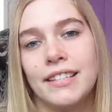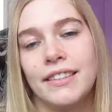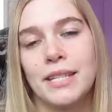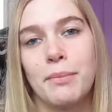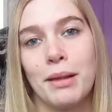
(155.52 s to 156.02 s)

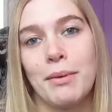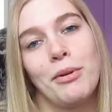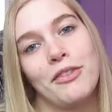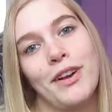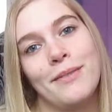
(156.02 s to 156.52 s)
That's probably my
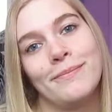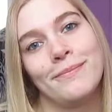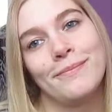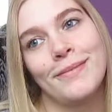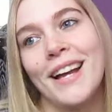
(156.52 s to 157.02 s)
boyfriend.
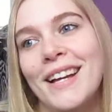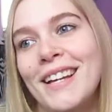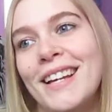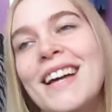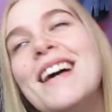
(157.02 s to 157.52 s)

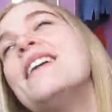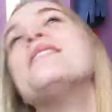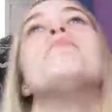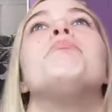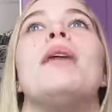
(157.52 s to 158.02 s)

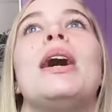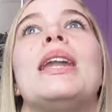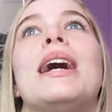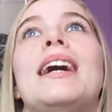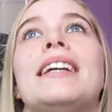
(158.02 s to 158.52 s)
But
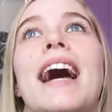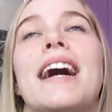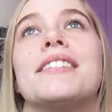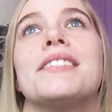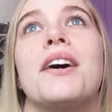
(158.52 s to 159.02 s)

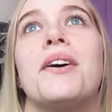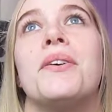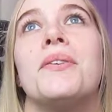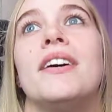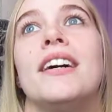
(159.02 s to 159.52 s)
yeah,
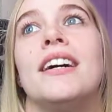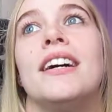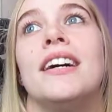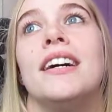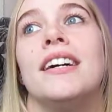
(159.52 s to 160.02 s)
so
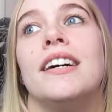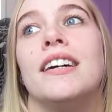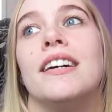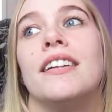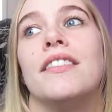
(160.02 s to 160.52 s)

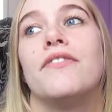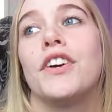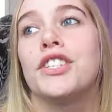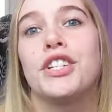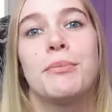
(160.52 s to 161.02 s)

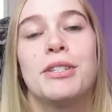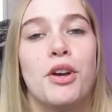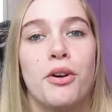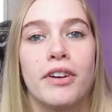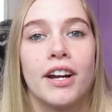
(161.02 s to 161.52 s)
first term is
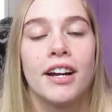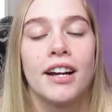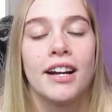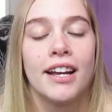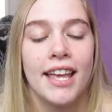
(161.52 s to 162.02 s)
over
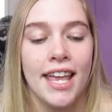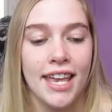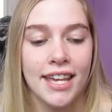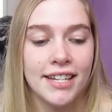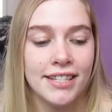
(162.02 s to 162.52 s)

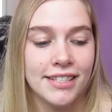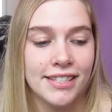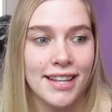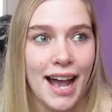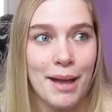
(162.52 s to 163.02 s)

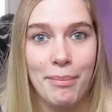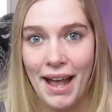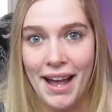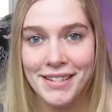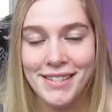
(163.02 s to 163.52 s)
and I
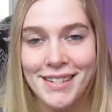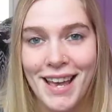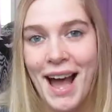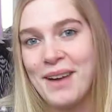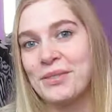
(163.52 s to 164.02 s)
passed.
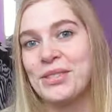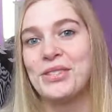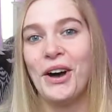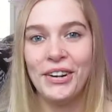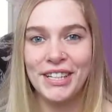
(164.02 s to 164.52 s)
I'm
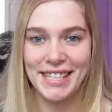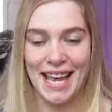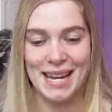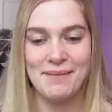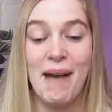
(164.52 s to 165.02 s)
so
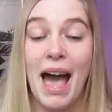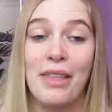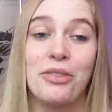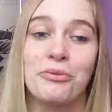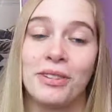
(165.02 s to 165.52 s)
excited.
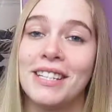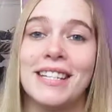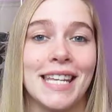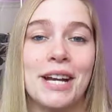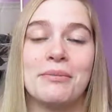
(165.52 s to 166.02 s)
Math really
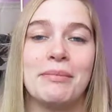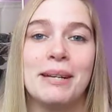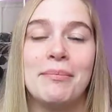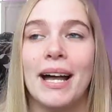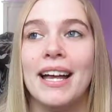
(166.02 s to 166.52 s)
scared me,
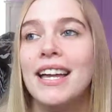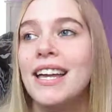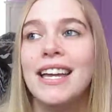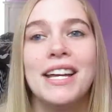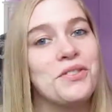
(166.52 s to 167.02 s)
but
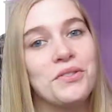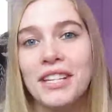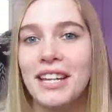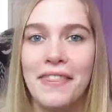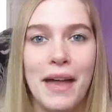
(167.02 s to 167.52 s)
it's
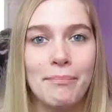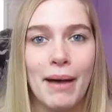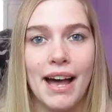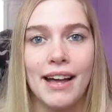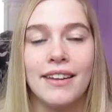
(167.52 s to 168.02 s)
really not that
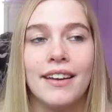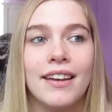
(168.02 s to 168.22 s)
bad.